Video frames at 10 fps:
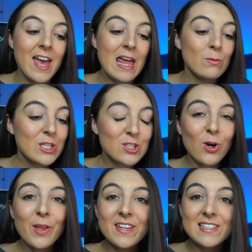And we
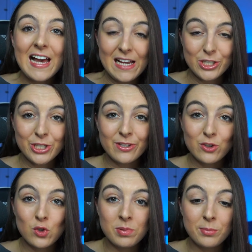saw this last year in the
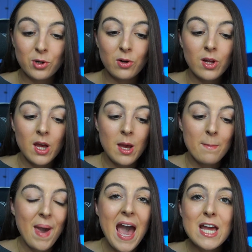Super Bowl.
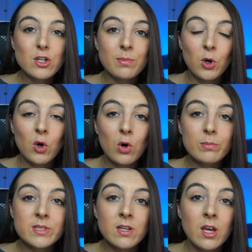Patrick
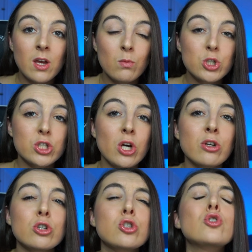Mahomes was just
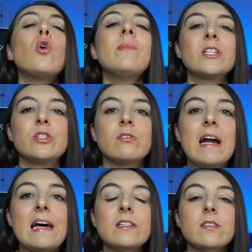under so much
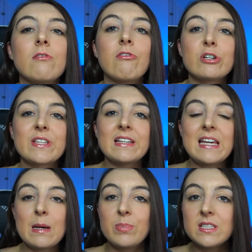duress versus that
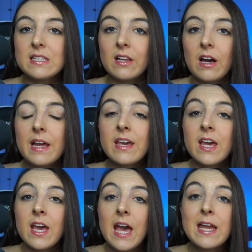Tampa D-line.
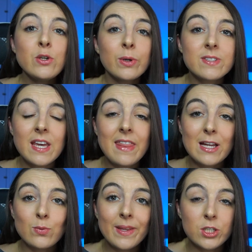And you could say
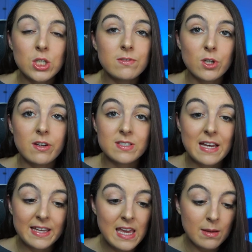that's why the Chiefs lost
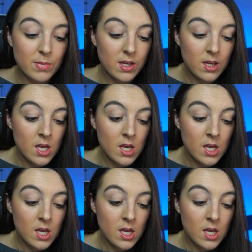that game,